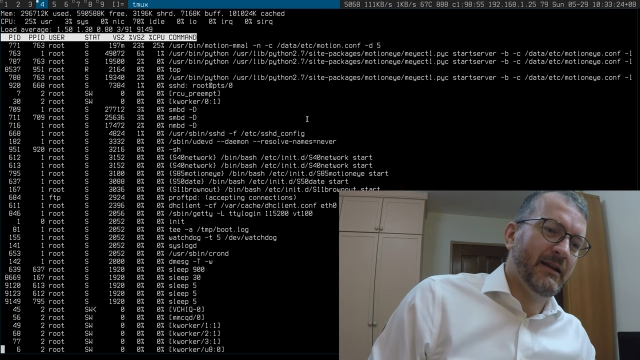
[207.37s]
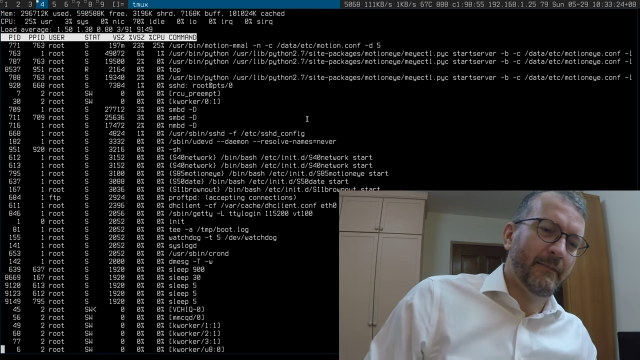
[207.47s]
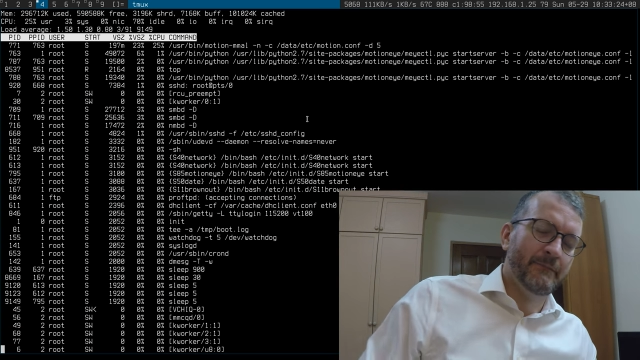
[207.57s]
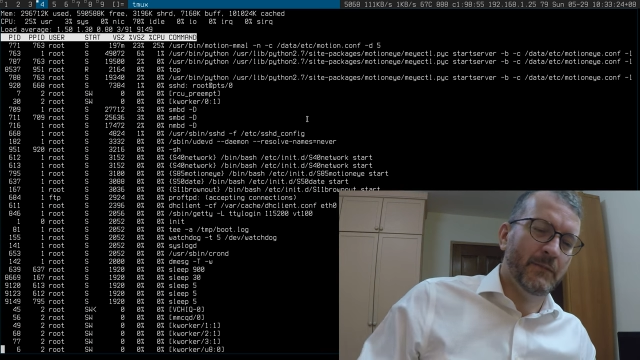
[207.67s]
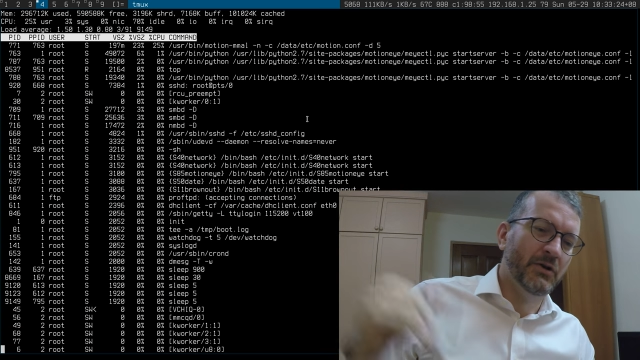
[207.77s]

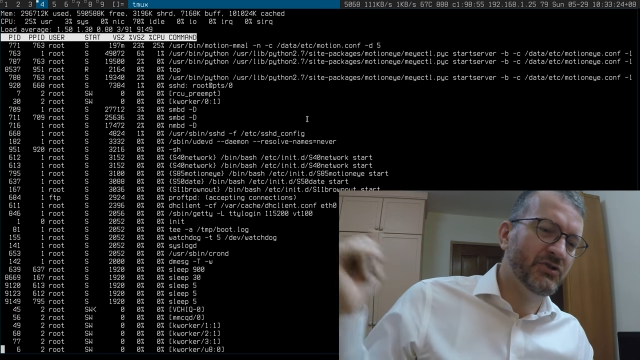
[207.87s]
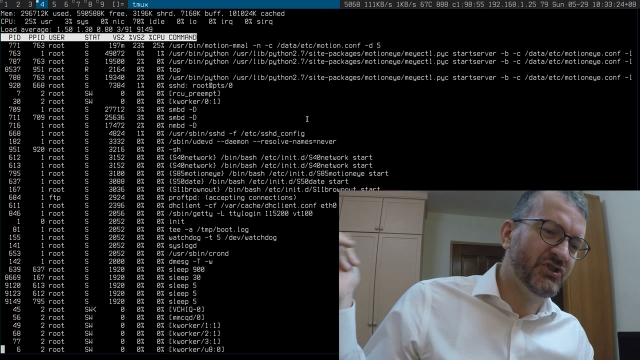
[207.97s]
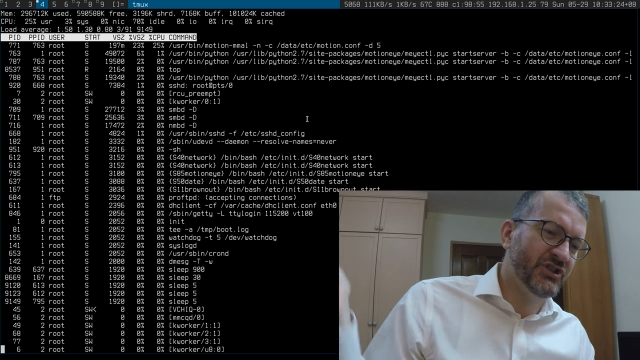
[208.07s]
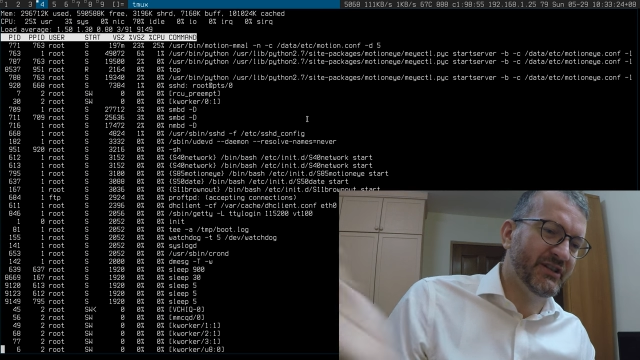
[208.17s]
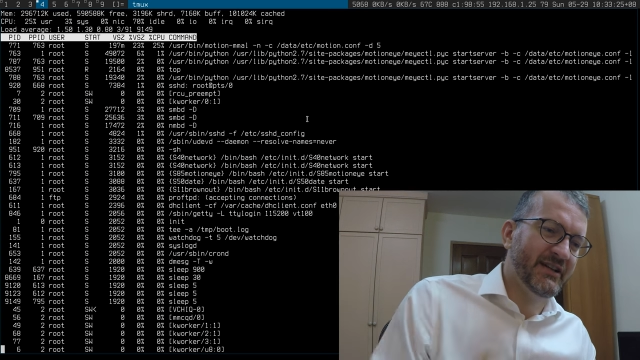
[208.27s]

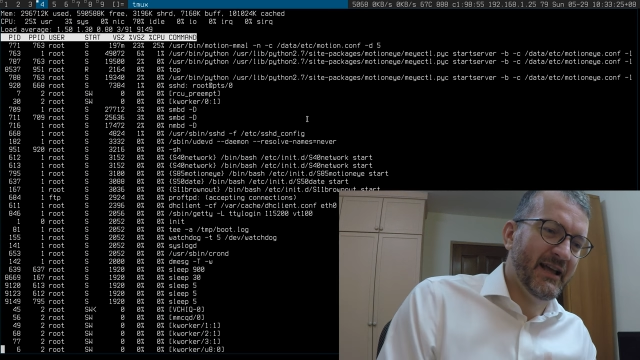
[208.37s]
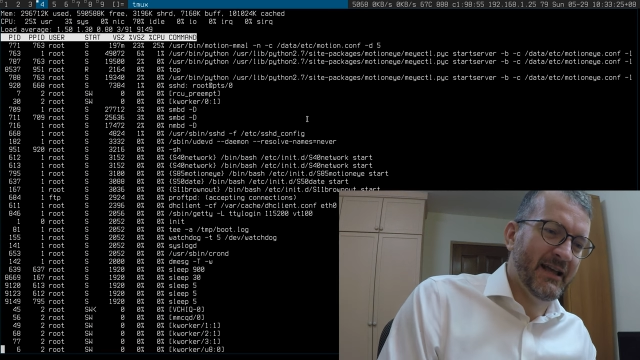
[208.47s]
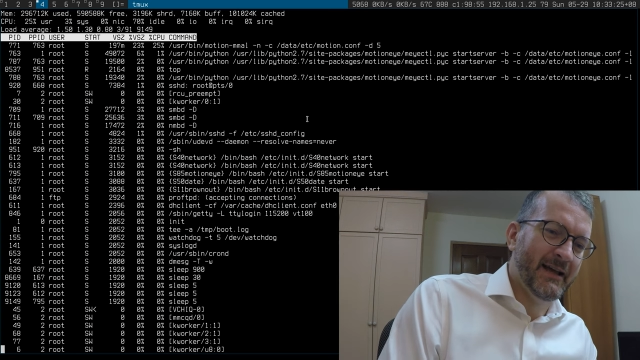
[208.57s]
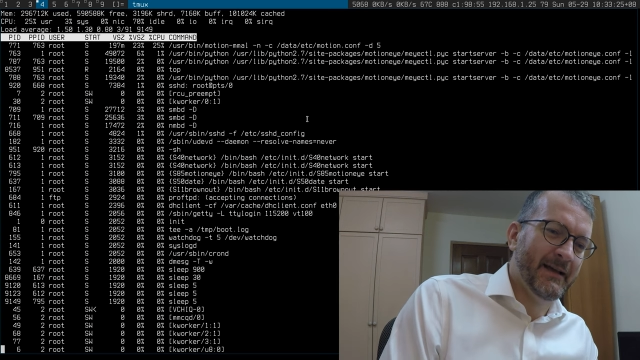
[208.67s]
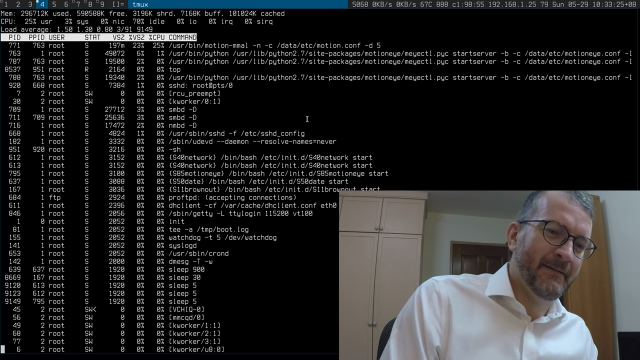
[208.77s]
motion
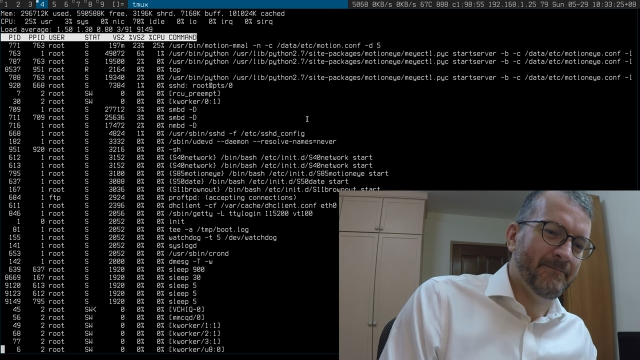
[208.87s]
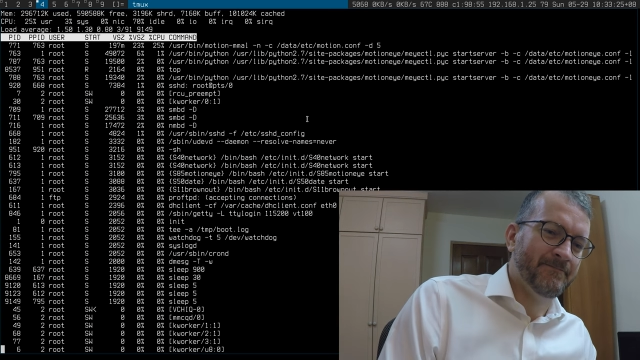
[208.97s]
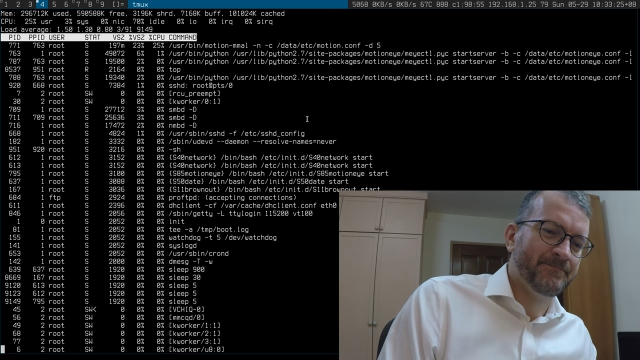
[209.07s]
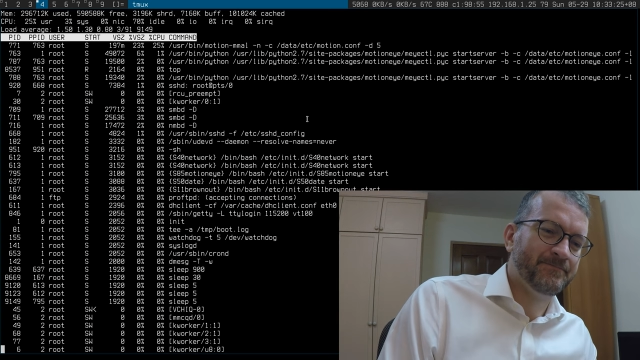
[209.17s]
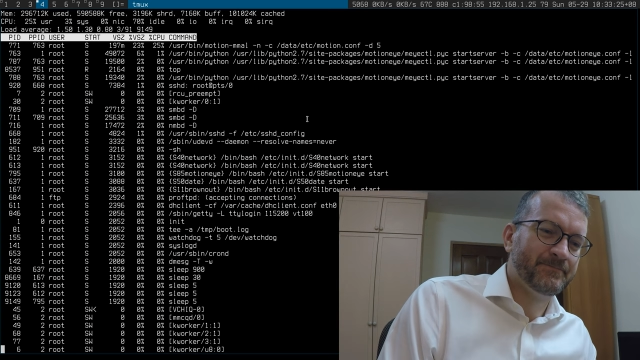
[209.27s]

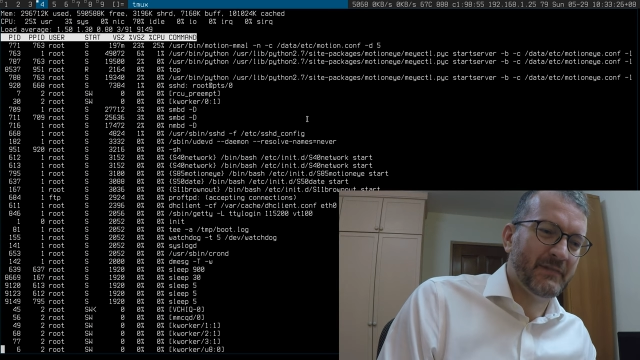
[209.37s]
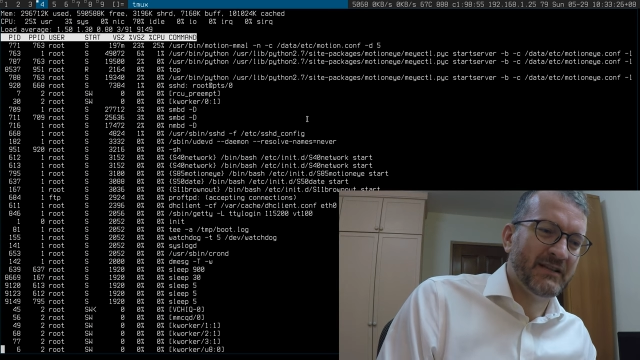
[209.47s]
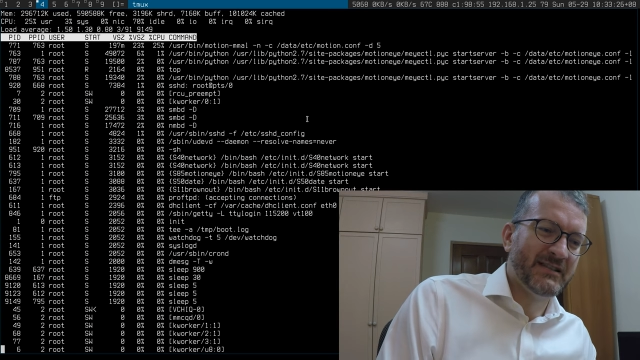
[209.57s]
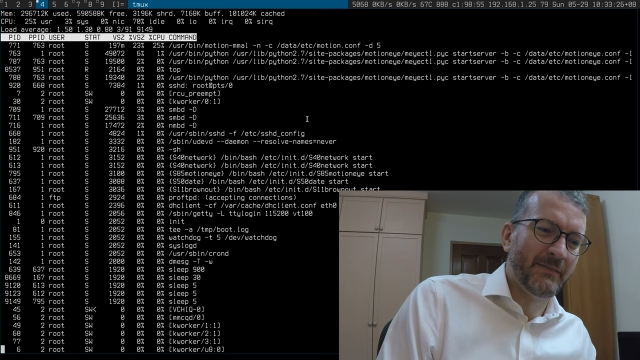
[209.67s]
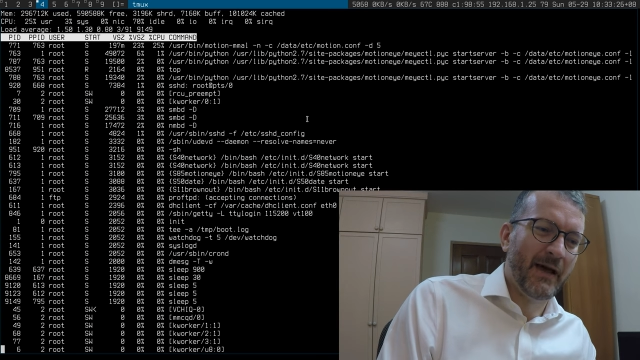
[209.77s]

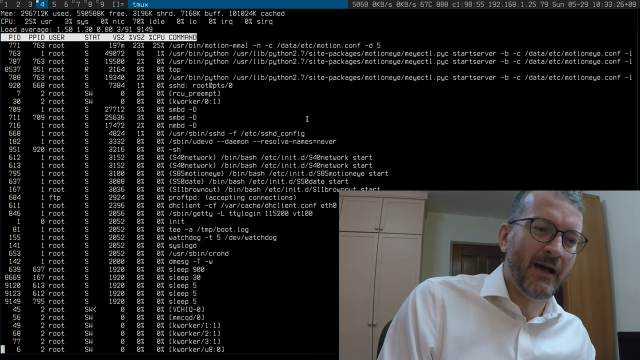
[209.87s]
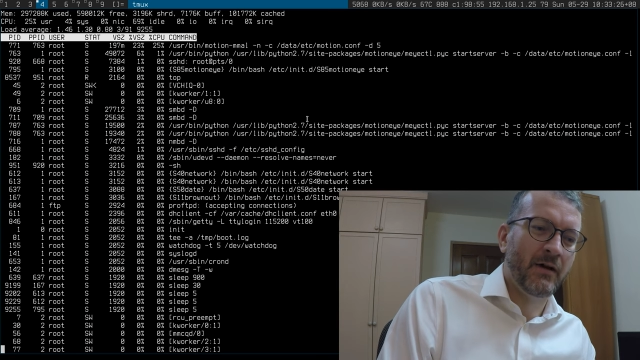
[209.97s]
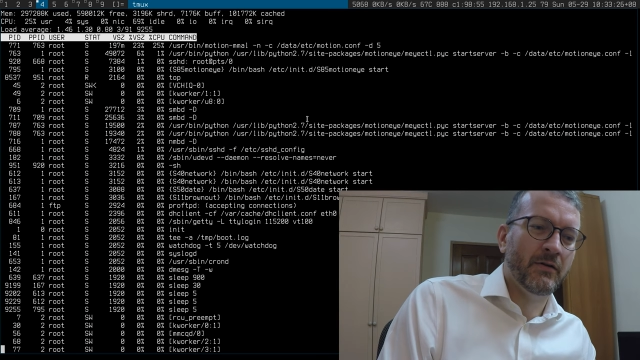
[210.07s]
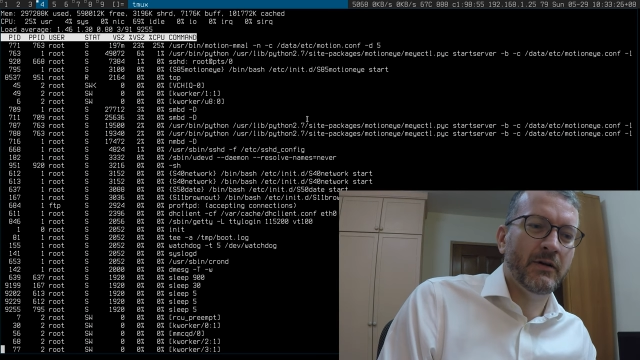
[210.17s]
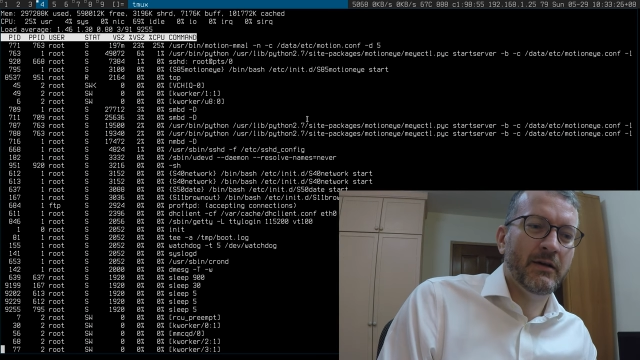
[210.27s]

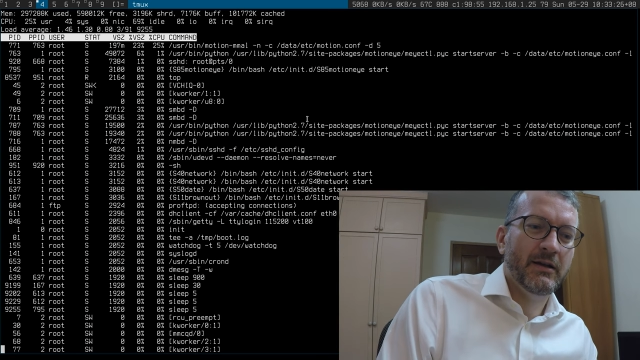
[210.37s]
somehow